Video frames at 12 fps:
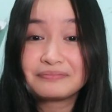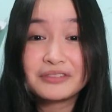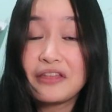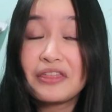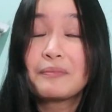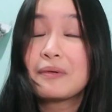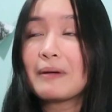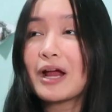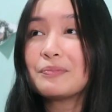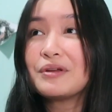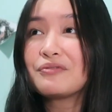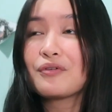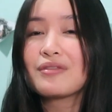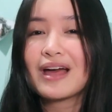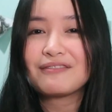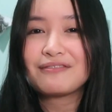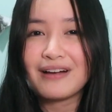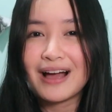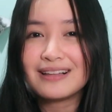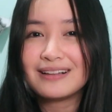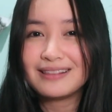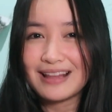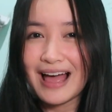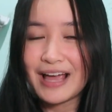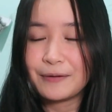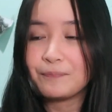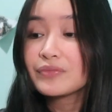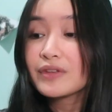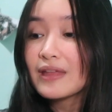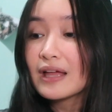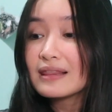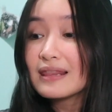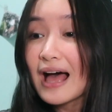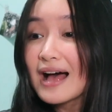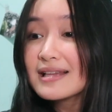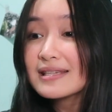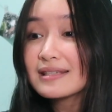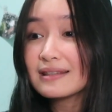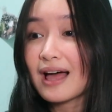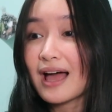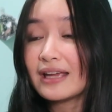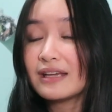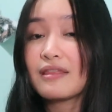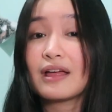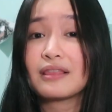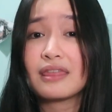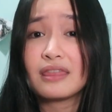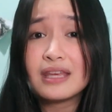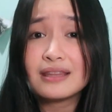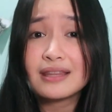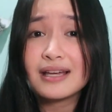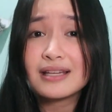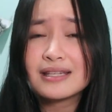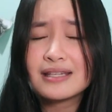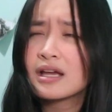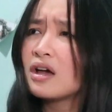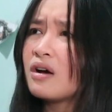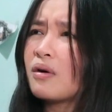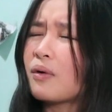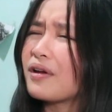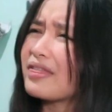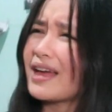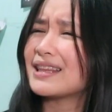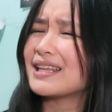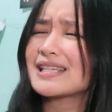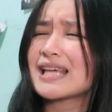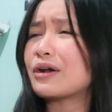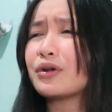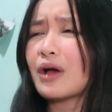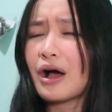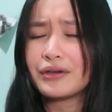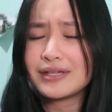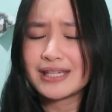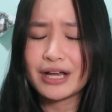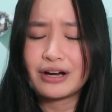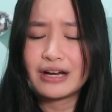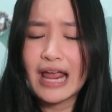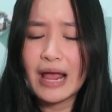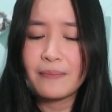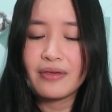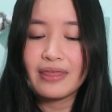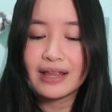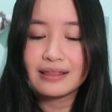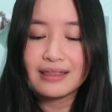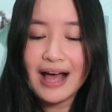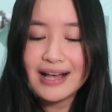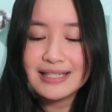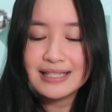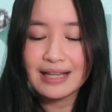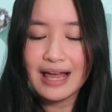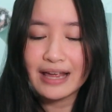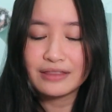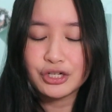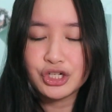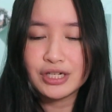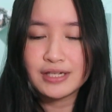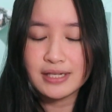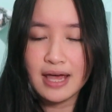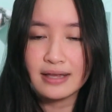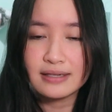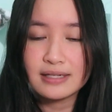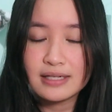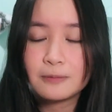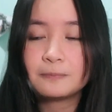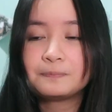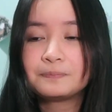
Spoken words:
Nothing prepared me for that final line. That last line that Thetis, or Thetis, I don't know how you say her name, that last line that she says.